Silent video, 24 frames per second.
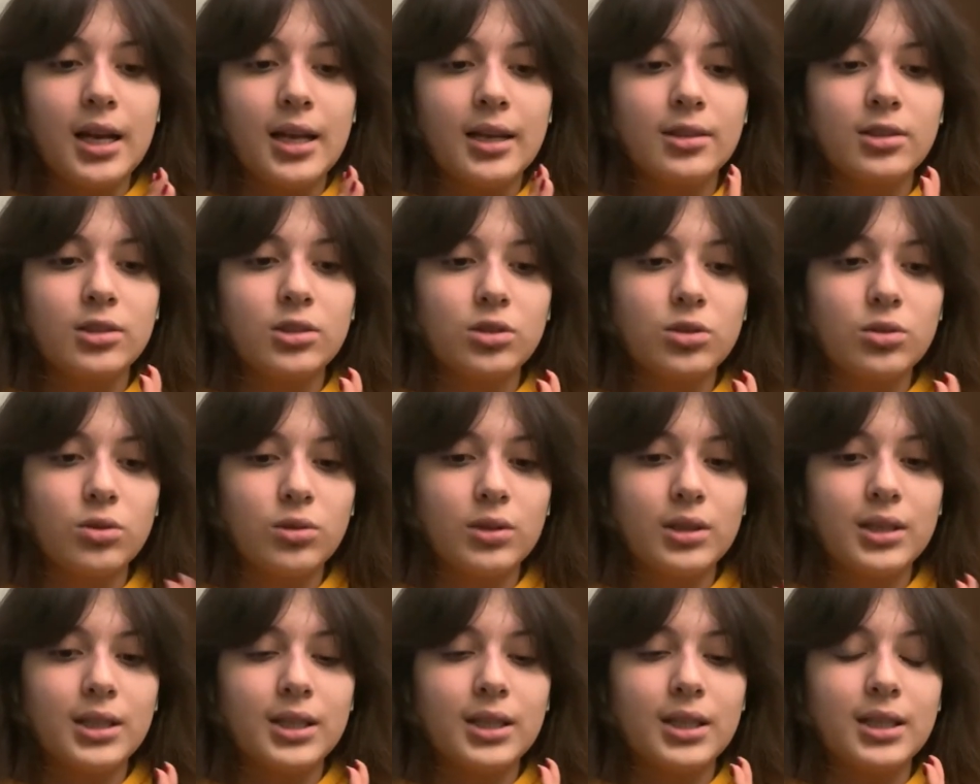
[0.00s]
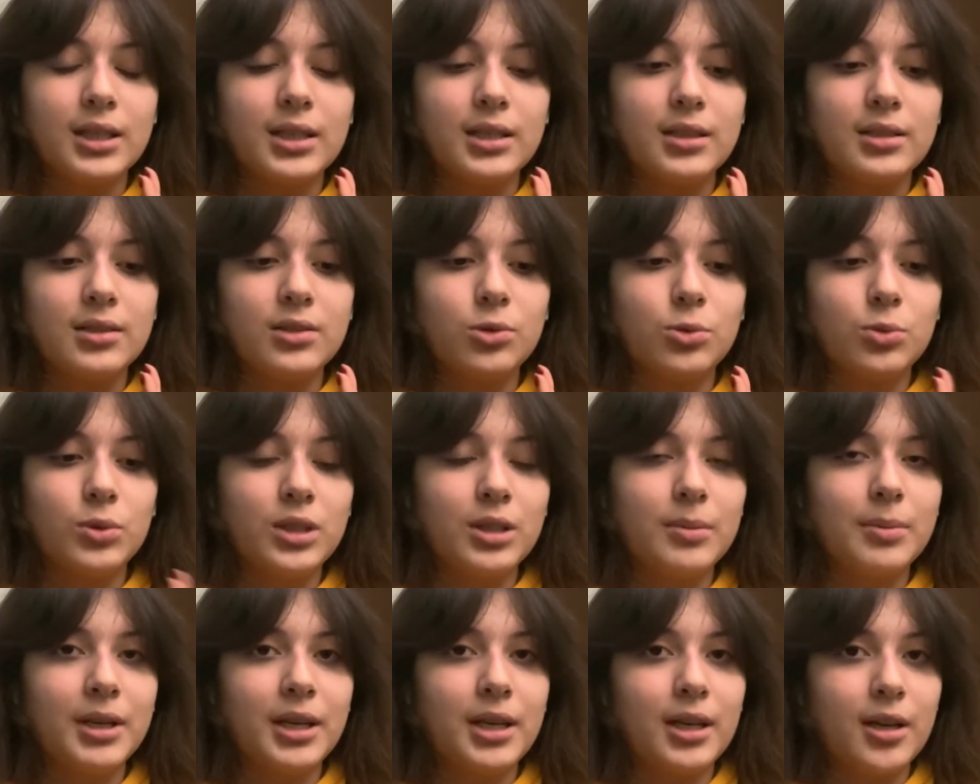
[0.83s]
Story is
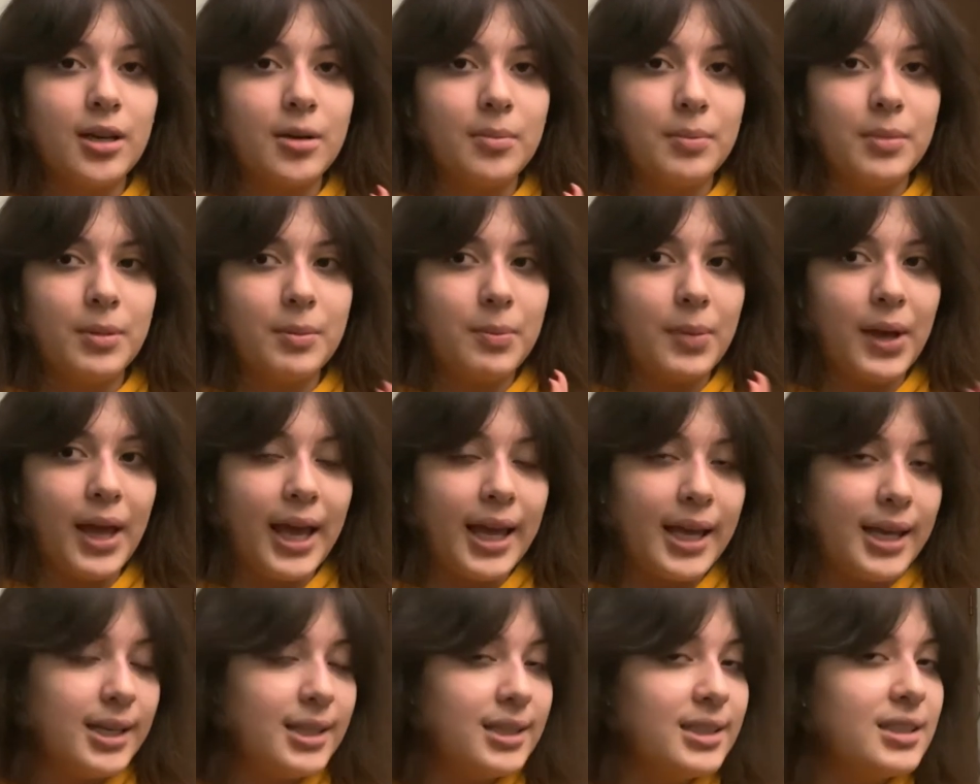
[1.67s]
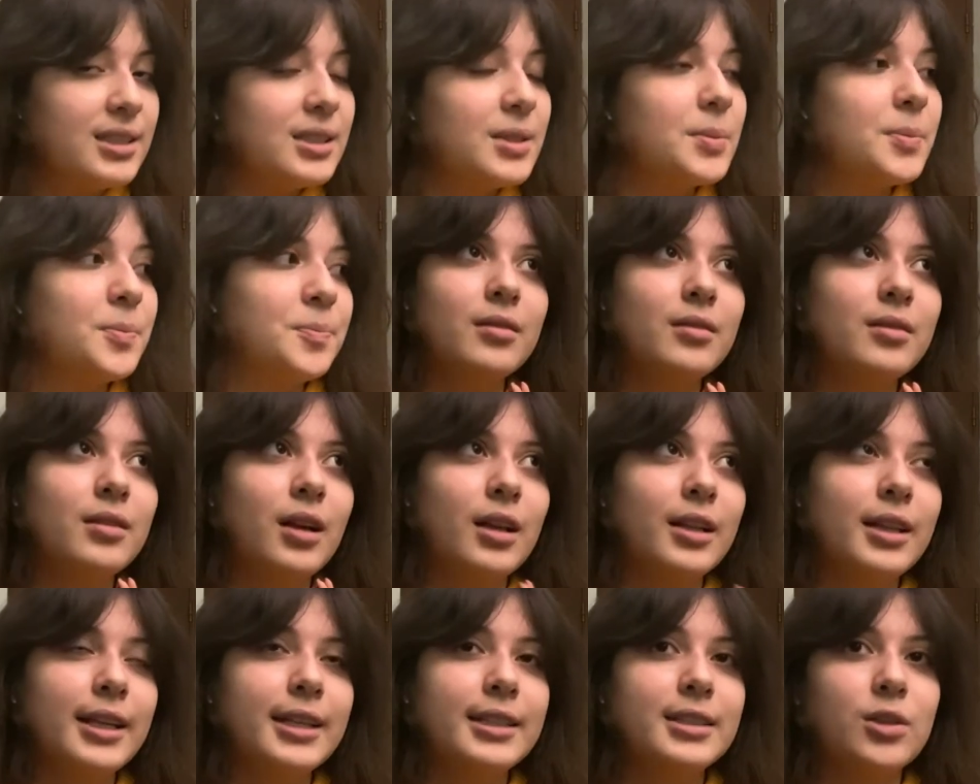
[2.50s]
really picking up the pace.
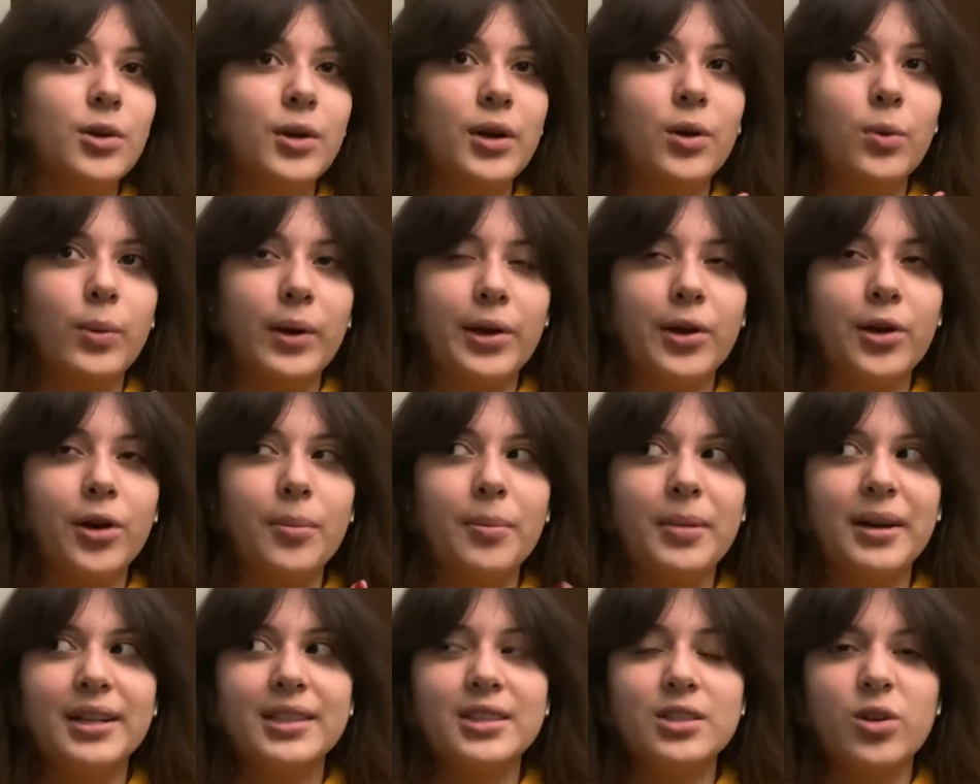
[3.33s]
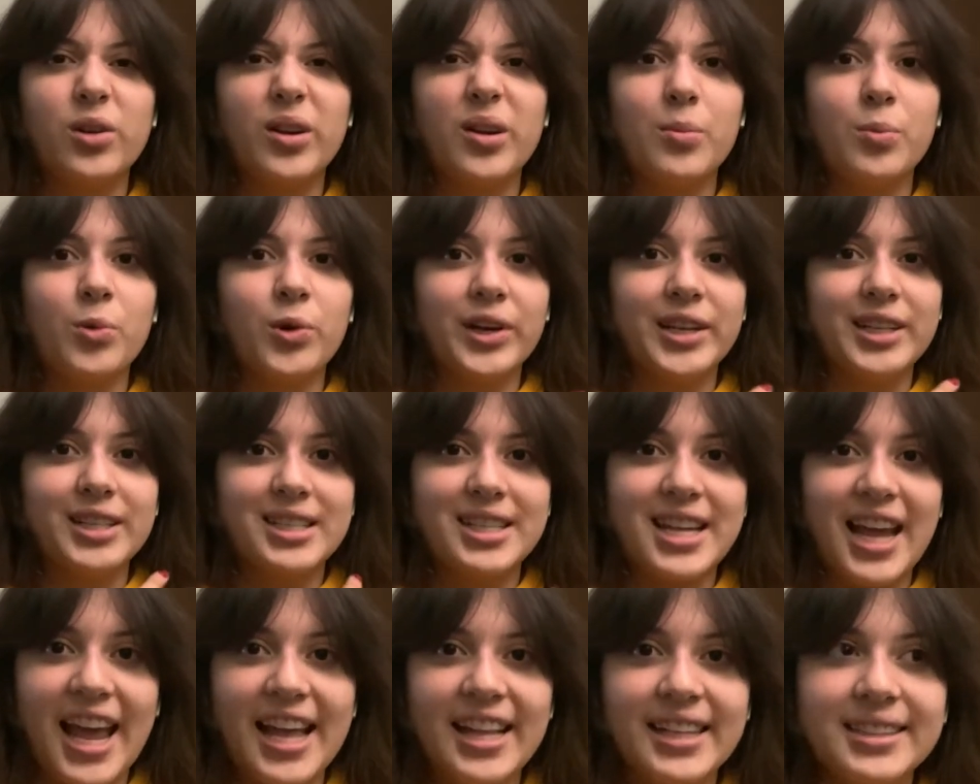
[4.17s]
Not that it's going quicker, but it's going more
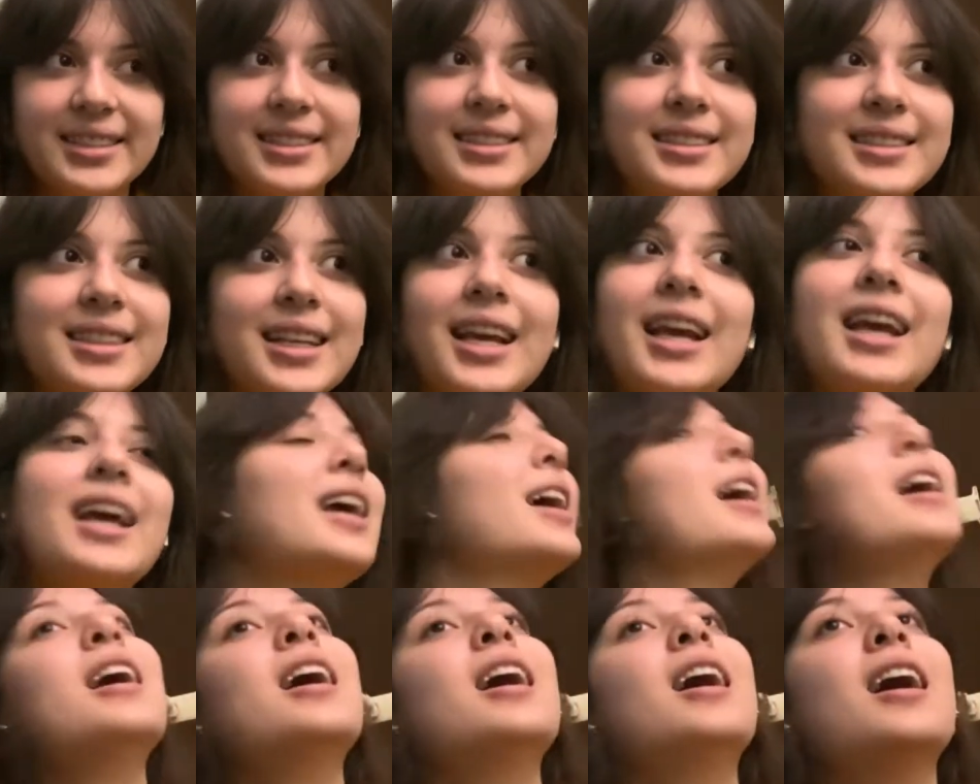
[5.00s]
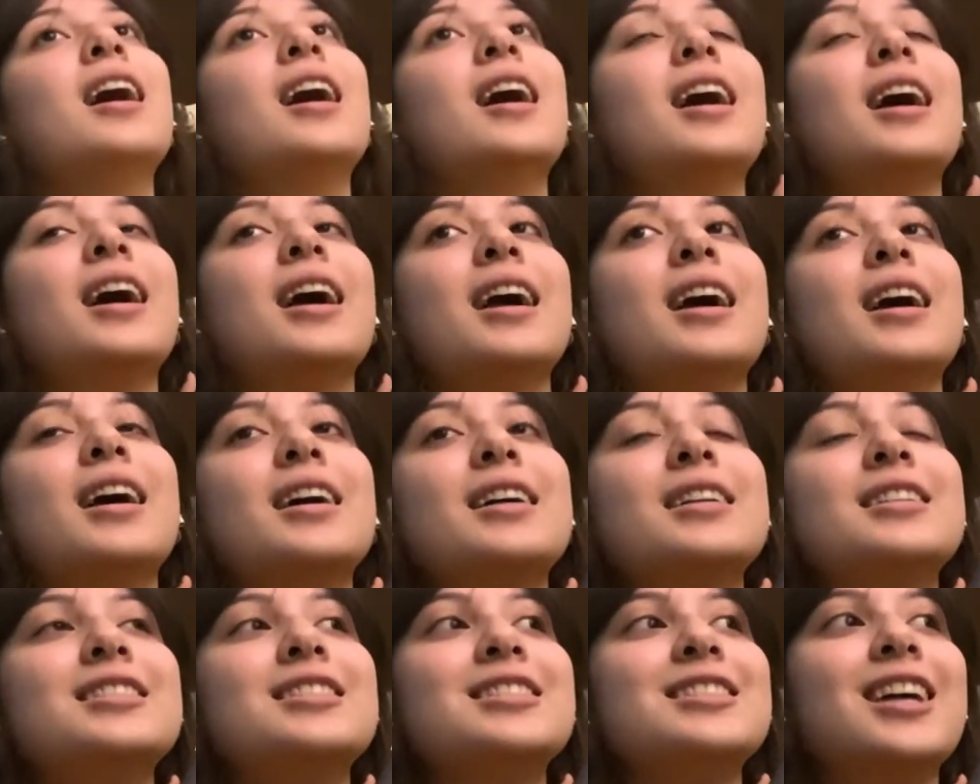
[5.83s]
intense,
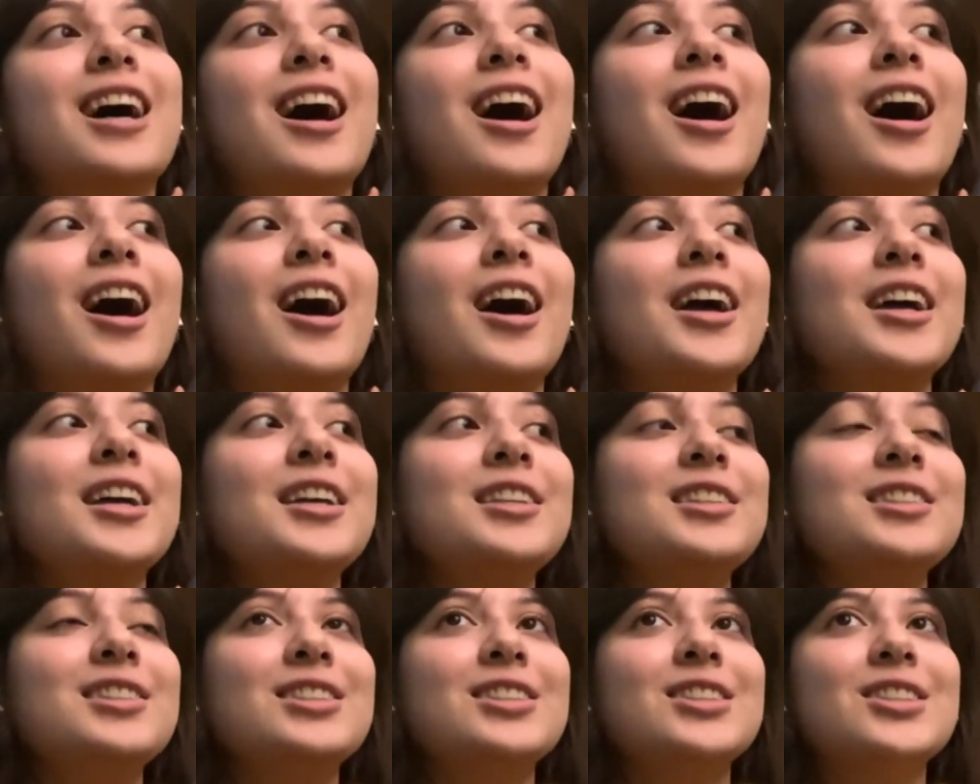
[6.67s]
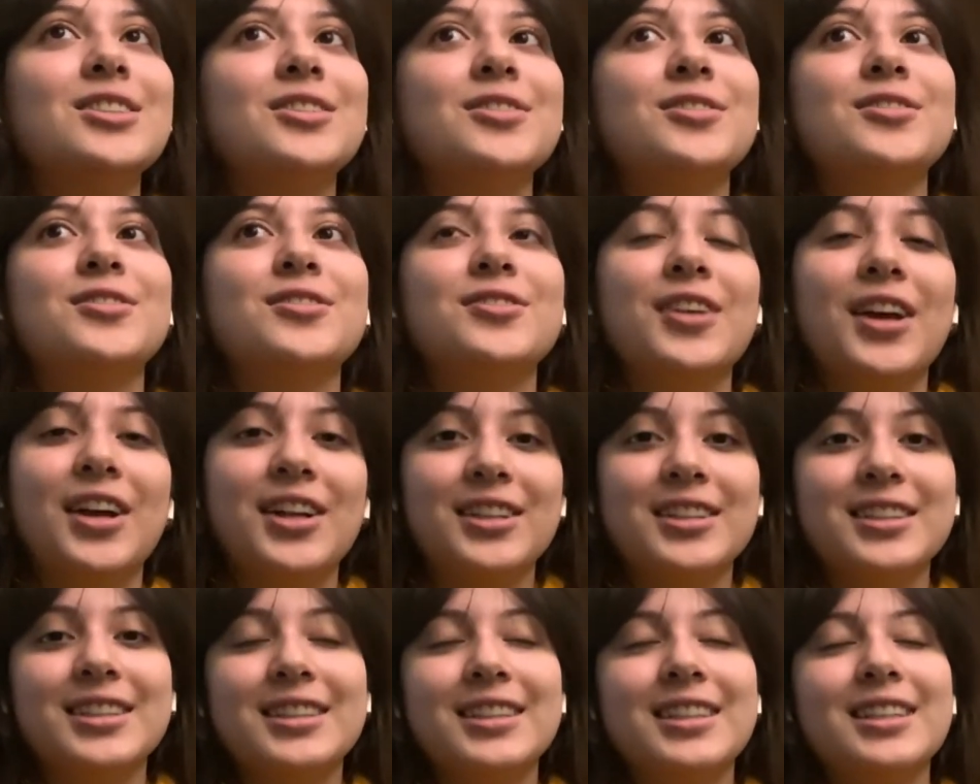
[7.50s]
and I just
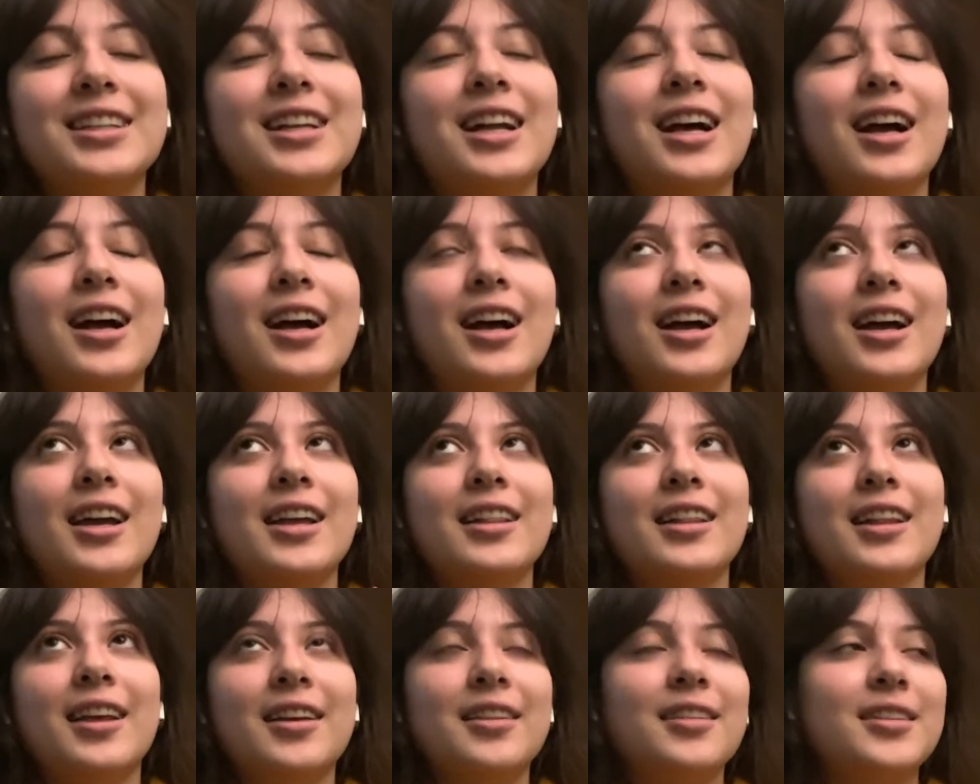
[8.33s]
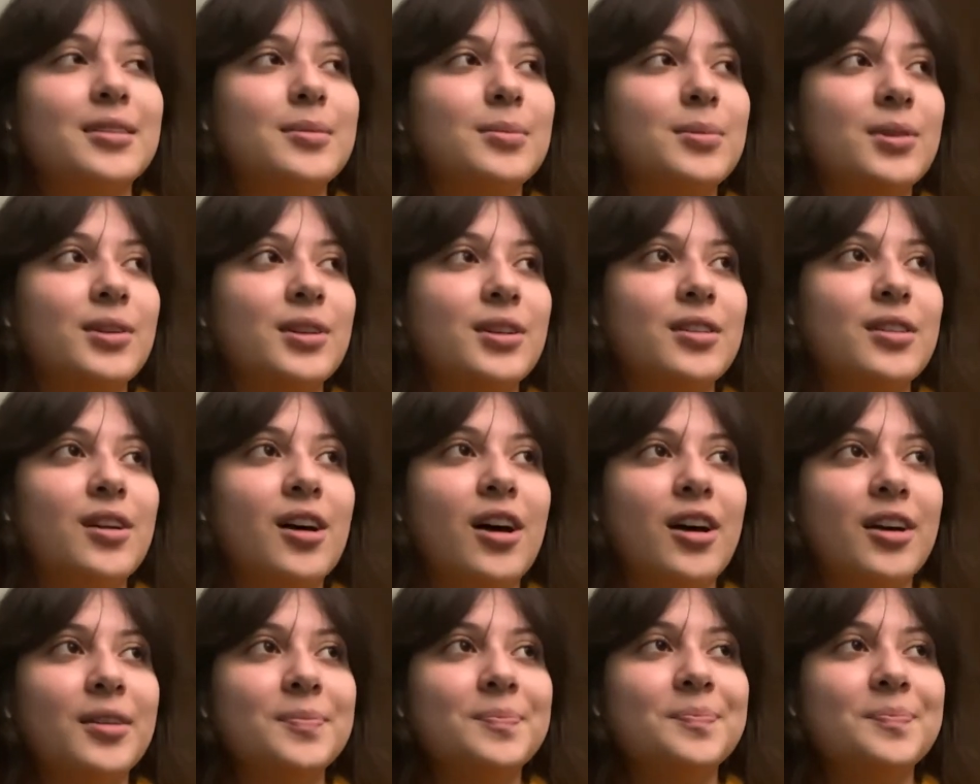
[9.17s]
felt it. I like this book a lot.